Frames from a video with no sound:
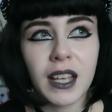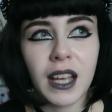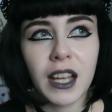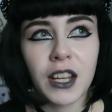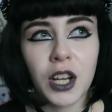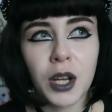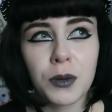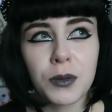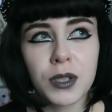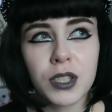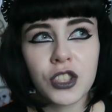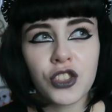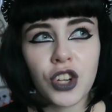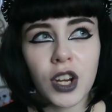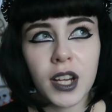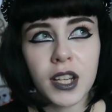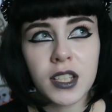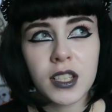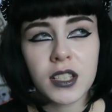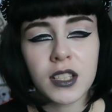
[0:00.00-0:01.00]
and I was
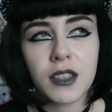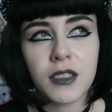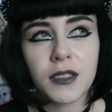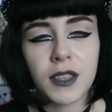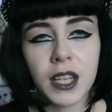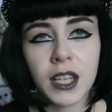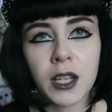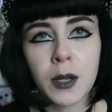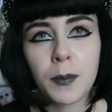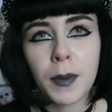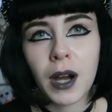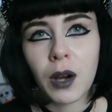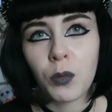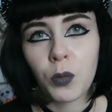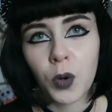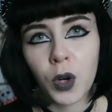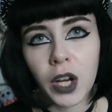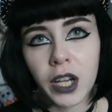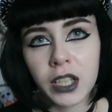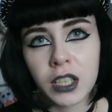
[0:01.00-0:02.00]
trying to think about
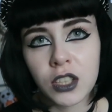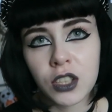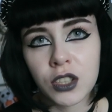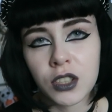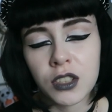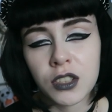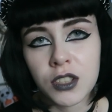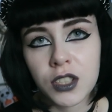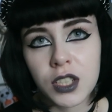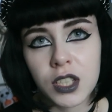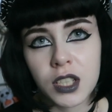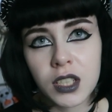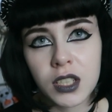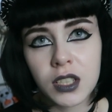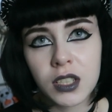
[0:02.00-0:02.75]
what I could,